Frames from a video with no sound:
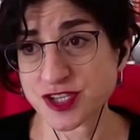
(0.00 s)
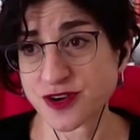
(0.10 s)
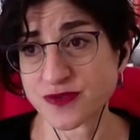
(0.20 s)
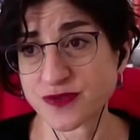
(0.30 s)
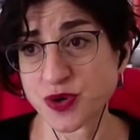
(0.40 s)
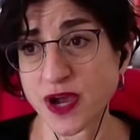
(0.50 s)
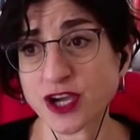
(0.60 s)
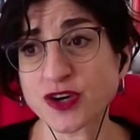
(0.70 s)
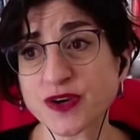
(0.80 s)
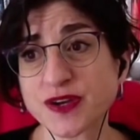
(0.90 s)
So a
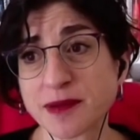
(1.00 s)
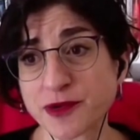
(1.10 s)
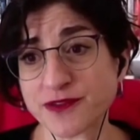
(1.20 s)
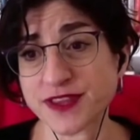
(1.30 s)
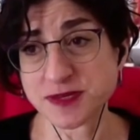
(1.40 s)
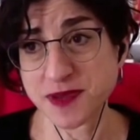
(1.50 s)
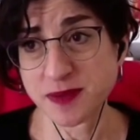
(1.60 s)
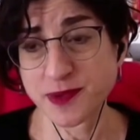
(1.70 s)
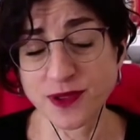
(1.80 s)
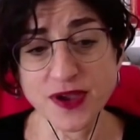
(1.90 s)
good number of these
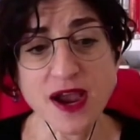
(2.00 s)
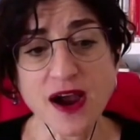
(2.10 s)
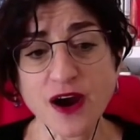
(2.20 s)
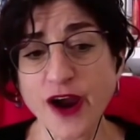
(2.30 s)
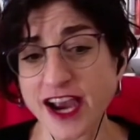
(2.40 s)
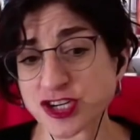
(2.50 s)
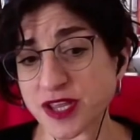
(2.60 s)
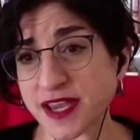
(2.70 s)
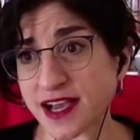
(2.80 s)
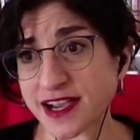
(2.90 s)
people are actually
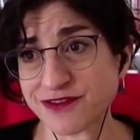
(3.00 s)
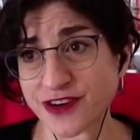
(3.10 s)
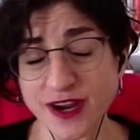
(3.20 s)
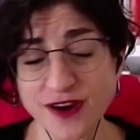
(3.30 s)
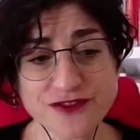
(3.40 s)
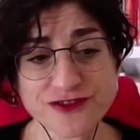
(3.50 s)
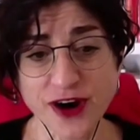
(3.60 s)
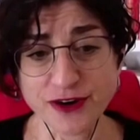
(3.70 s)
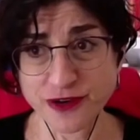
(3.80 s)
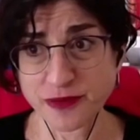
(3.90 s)
young and very
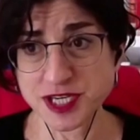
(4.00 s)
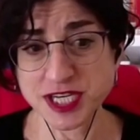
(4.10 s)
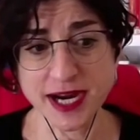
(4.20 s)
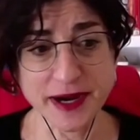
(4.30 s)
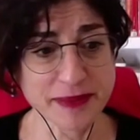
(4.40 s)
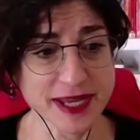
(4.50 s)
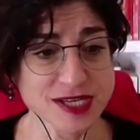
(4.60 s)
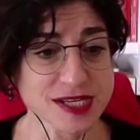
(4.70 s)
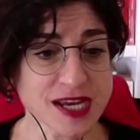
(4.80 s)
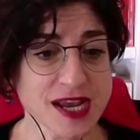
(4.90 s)
far from retirement.